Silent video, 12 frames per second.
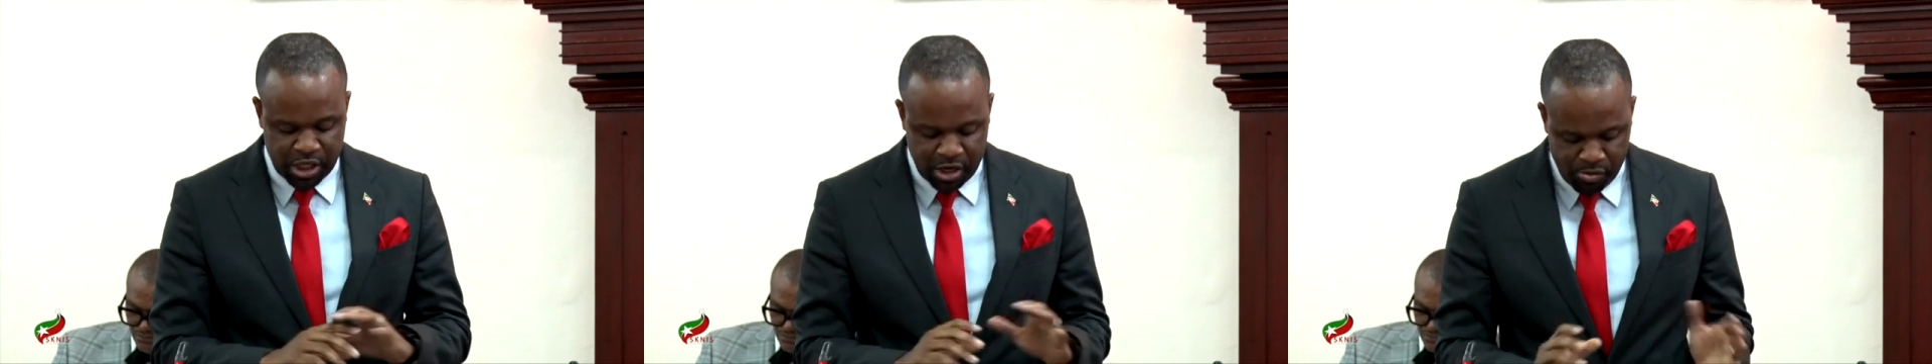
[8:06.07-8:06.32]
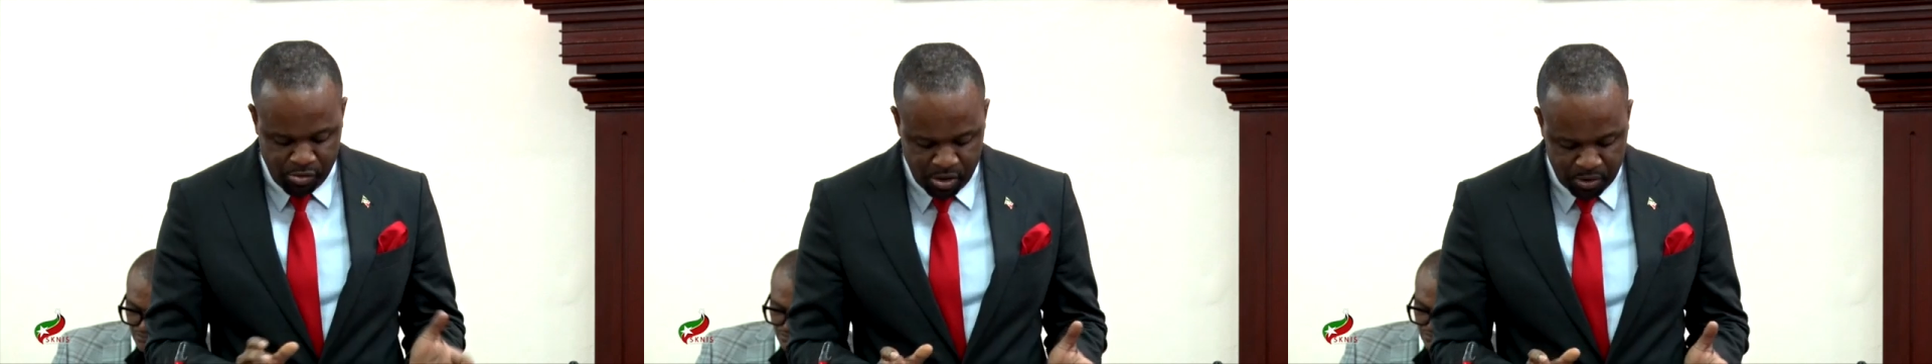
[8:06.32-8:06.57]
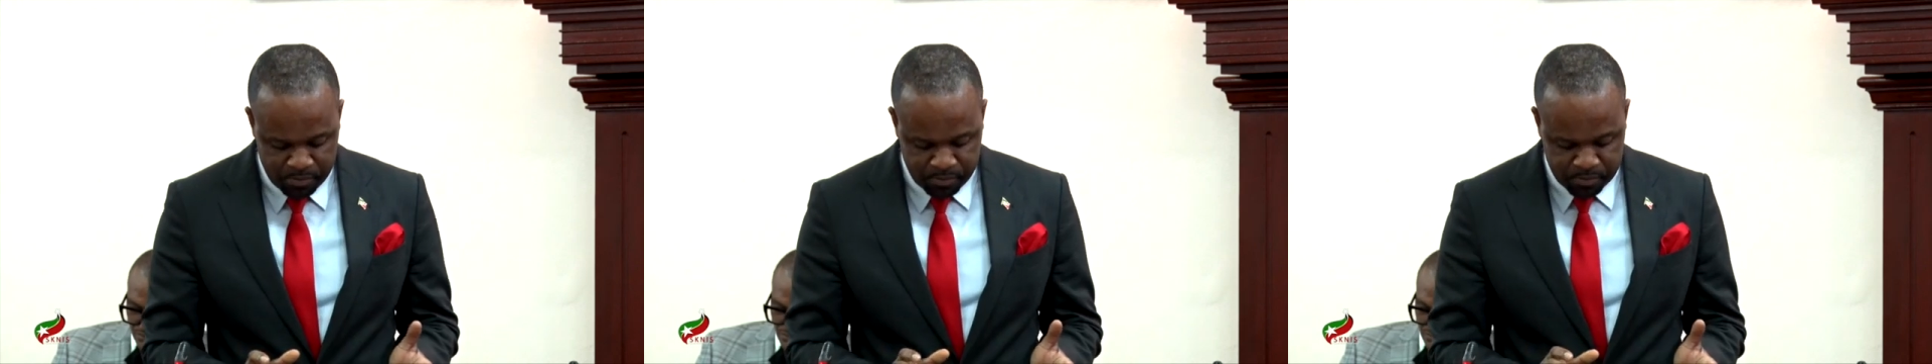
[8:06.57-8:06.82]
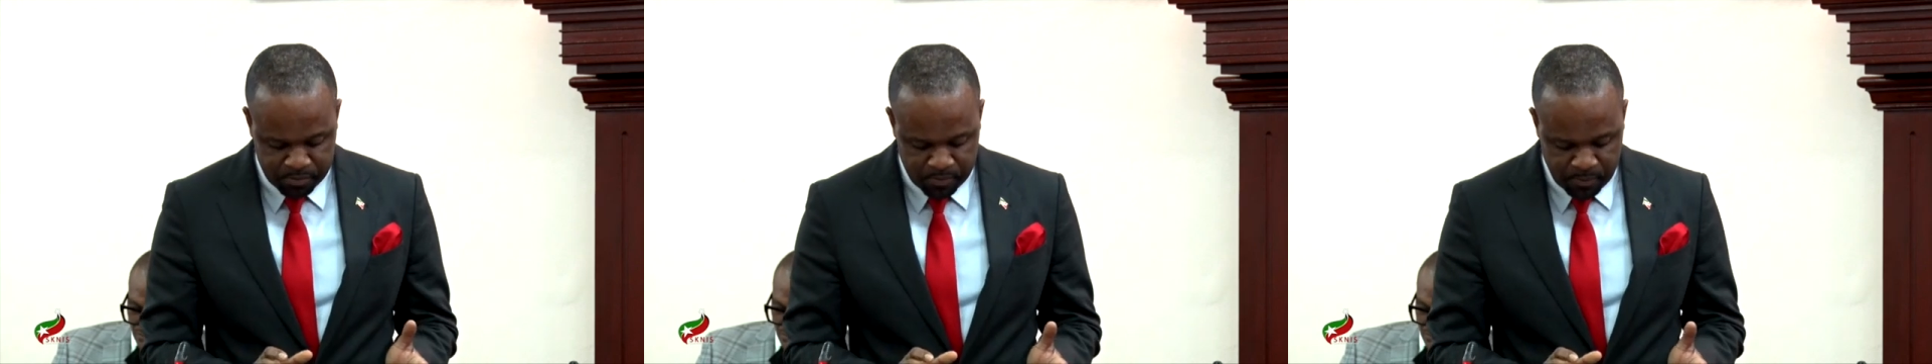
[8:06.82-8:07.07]
general.
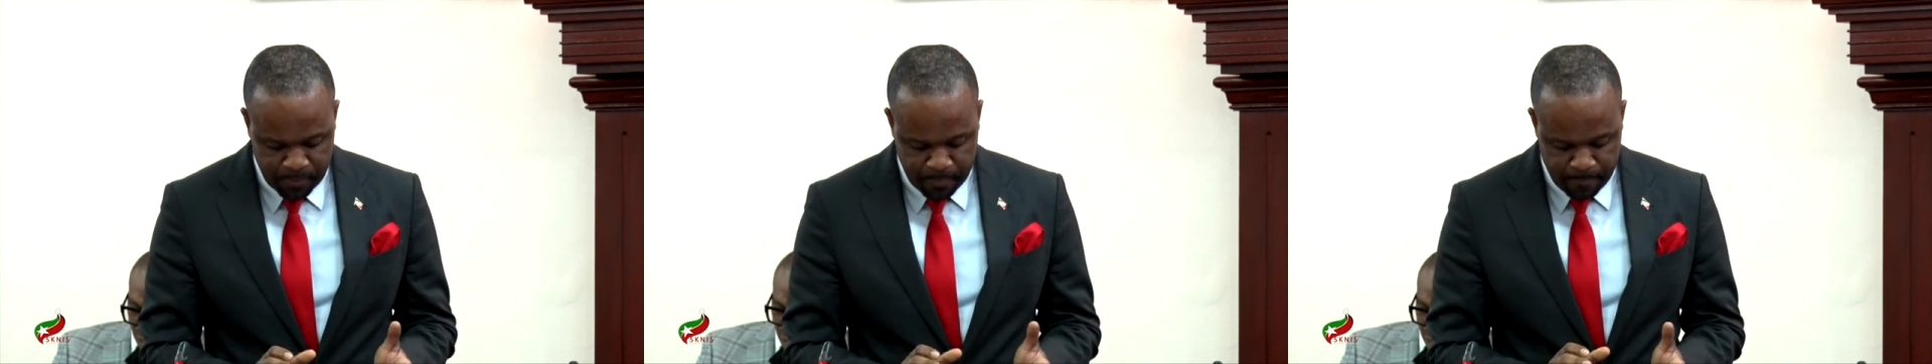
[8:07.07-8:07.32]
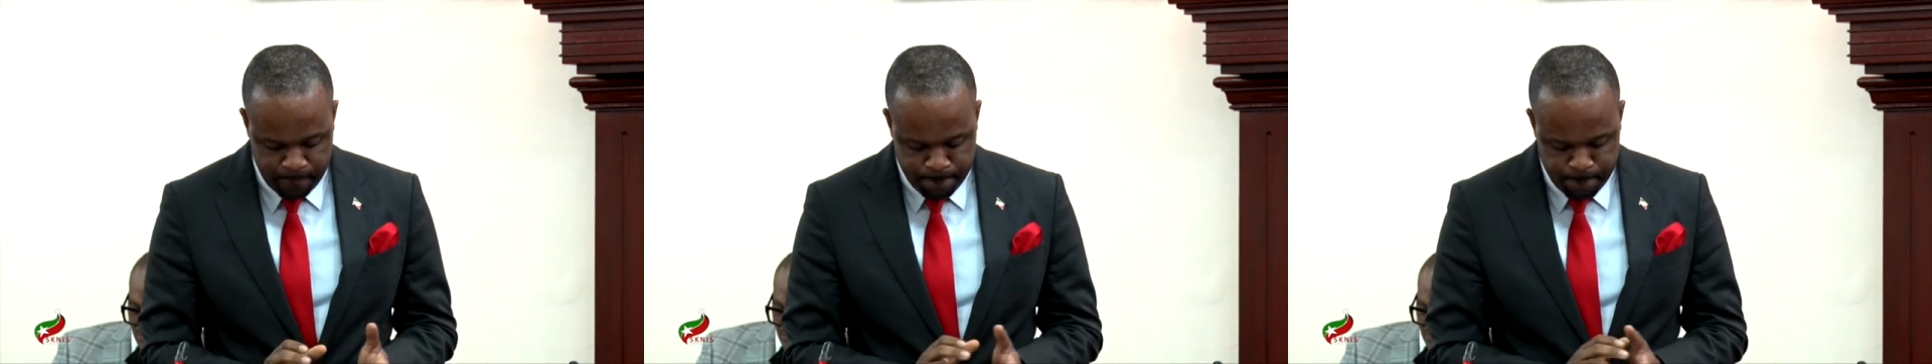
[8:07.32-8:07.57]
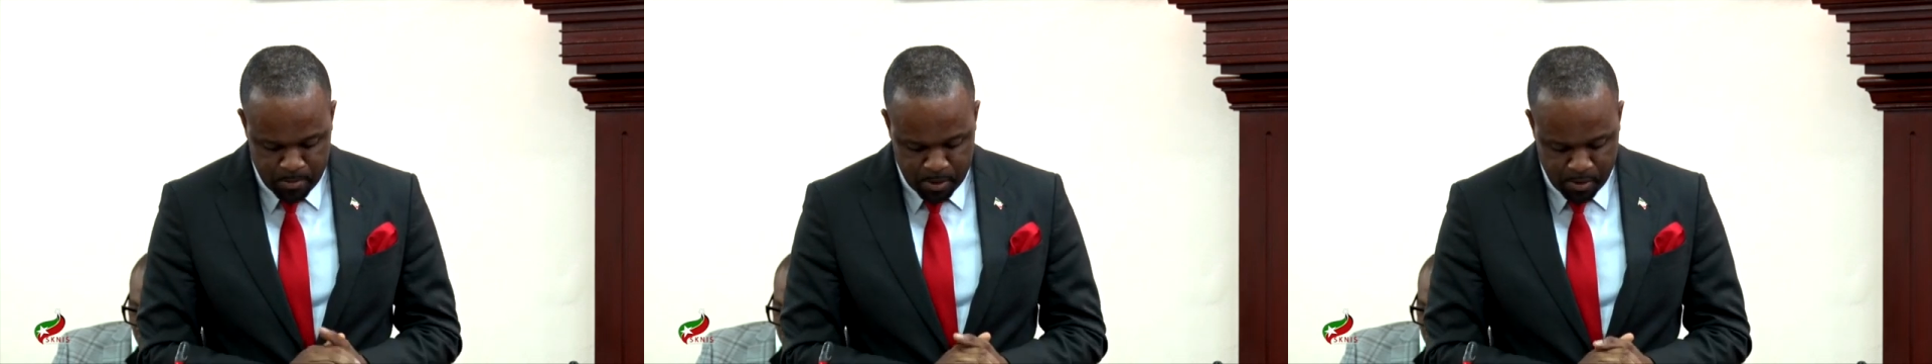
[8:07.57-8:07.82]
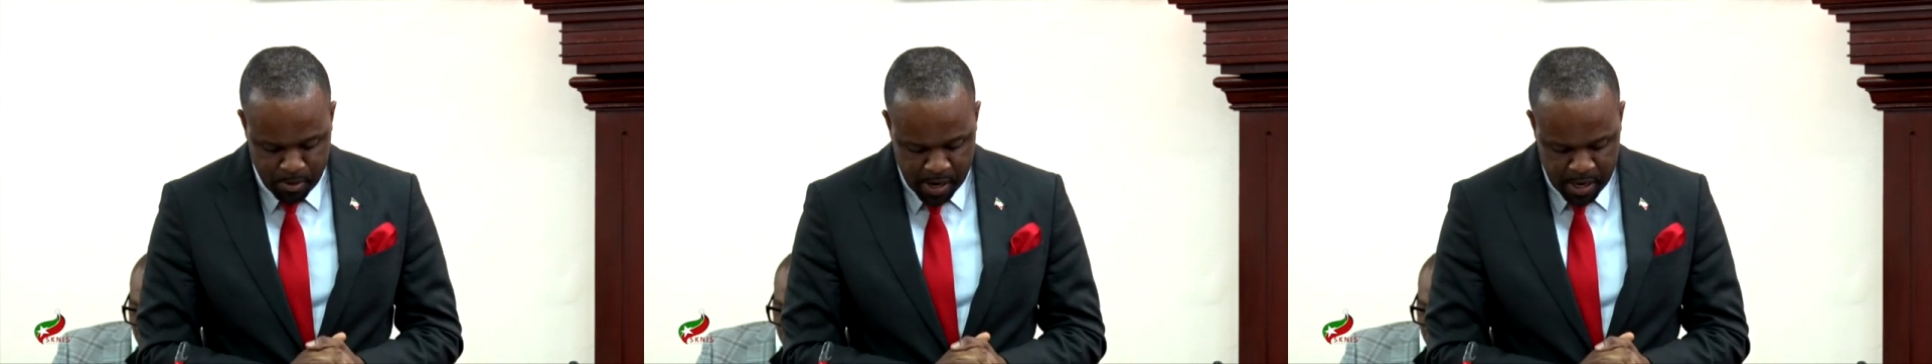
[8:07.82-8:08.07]

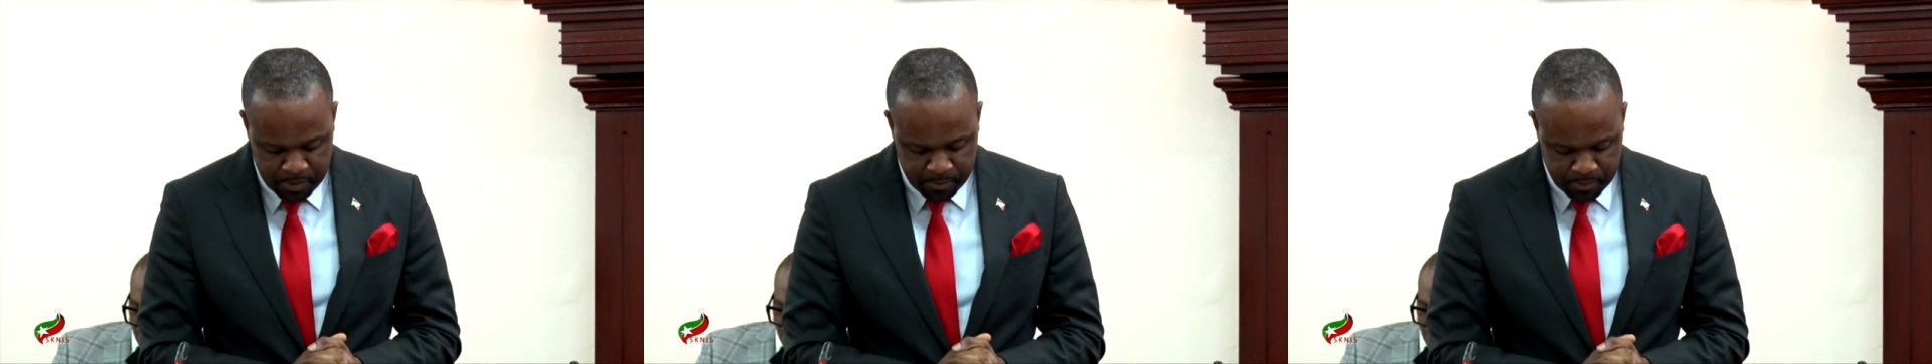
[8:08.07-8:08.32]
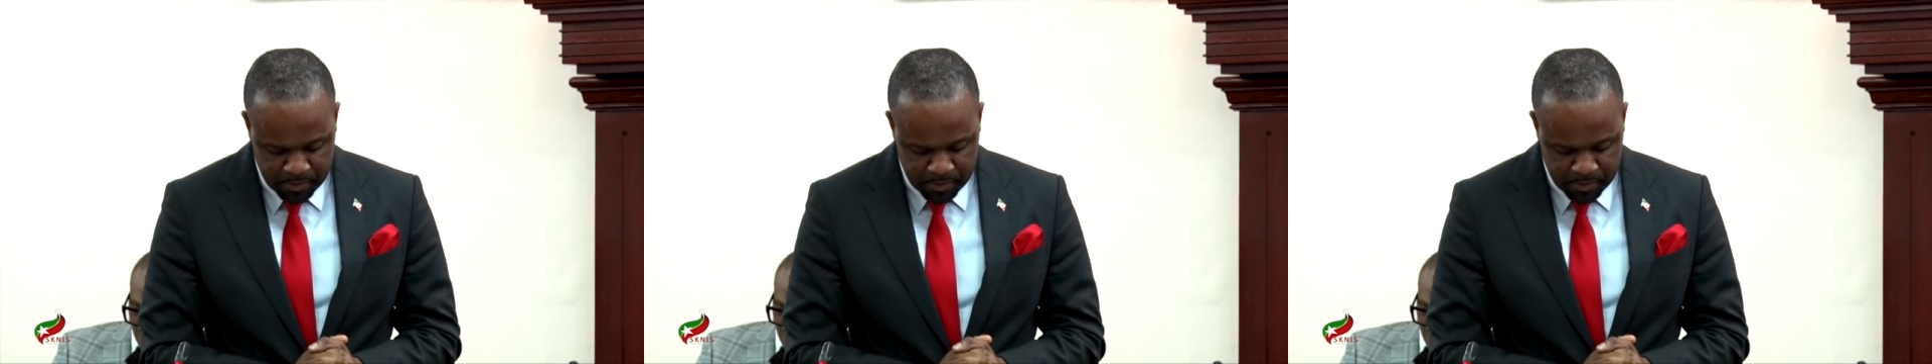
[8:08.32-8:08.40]
Right?